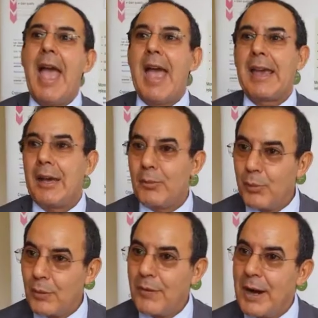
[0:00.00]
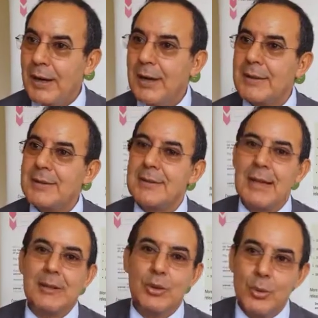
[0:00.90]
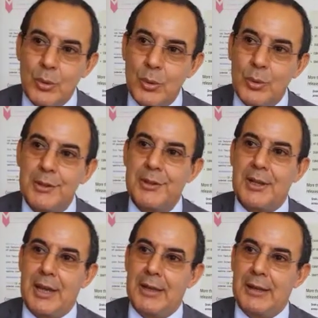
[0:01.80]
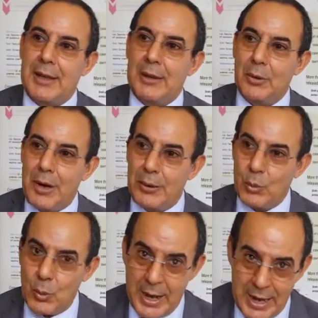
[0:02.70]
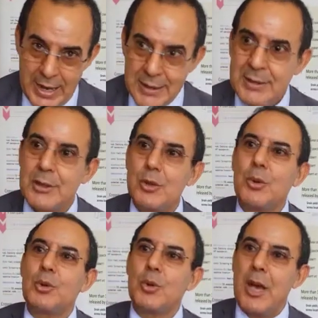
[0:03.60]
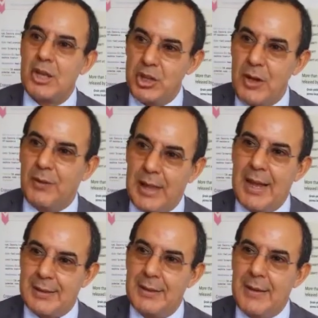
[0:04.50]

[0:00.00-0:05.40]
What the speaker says: can provide us tools and ways to achieve that.